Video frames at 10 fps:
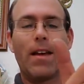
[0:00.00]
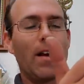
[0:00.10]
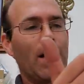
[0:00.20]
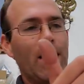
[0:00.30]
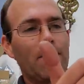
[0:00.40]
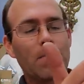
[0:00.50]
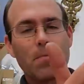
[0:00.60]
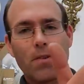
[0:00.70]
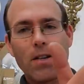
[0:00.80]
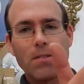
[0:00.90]
and I have to
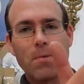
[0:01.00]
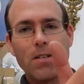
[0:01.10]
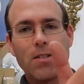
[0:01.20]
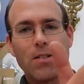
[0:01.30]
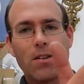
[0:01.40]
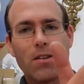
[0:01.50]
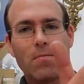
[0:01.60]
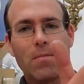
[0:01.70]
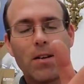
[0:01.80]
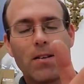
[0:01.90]
press my
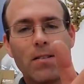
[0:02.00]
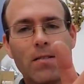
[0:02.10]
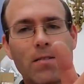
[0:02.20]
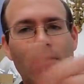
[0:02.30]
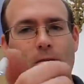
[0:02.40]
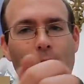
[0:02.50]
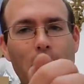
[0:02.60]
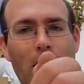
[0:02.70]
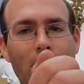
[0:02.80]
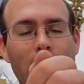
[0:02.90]
start button or
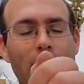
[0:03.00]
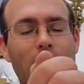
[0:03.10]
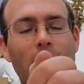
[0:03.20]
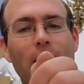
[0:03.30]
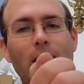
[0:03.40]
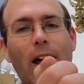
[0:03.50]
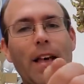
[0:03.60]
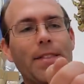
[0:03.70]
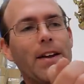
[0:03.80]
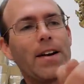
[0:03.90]
back here
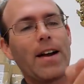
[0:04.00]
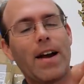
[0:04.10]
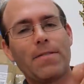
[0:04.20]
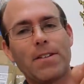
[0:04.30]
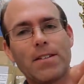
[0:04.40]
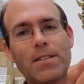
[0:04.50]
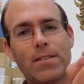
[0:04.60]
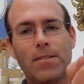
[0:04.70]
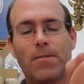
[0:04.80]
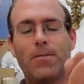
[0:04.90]
and then I have to
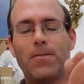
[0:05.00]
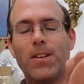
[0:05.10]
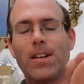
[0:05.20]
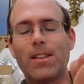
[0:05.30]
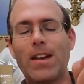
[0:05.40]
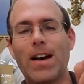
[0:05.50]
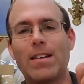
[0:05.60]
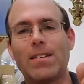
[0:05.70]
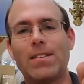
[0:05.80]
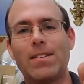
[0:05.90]
flick
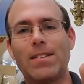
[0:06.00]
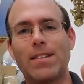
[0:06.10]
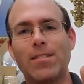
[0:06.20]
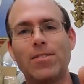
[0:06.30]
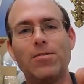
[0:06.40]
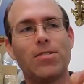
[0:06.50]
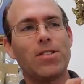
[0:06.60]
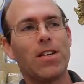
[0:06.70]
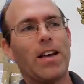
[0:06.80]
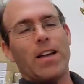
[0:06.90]
that thing
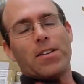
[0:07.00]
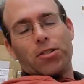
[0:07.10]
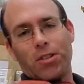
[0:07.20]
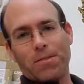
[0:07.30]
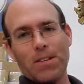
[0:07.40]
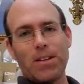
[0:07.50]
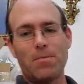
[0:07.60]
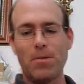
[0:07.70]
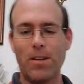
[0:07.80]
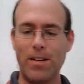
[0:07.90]
loose and shove the
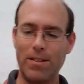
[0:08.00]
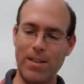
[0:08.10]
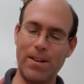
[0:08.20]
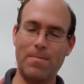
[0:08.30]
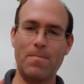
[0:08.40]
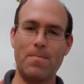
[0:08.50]
airplane in the air.